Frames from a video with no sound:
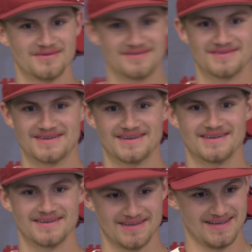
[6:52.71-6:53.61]
on the mound to see
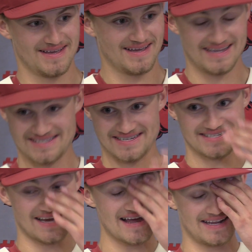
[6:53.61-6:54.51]
that? It's
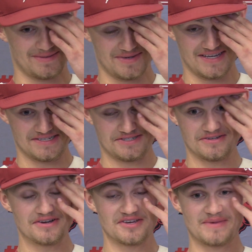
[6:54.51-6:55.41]
exciting because you
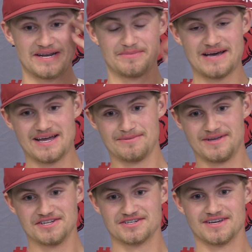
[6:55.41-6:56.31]
know you made a bad
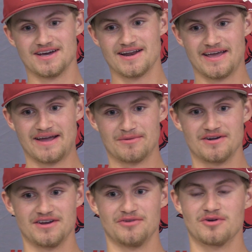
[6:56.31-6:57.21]
pitch and it got
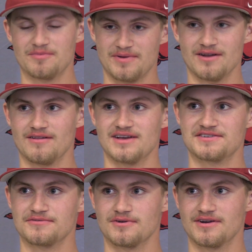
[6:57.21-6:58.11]
hammered and you weren't
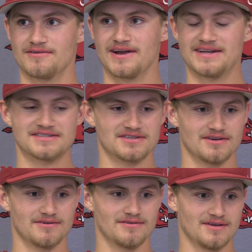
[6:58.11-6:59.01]
penalized for it, right?
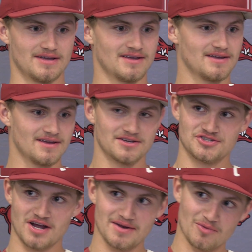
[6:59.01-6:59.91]
So
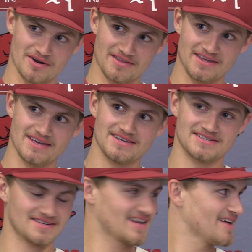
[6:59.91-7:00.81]
shot him one of
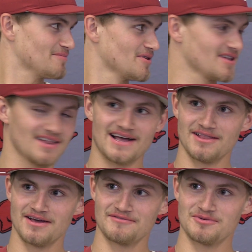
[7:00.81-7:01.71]
these and gave him a little I love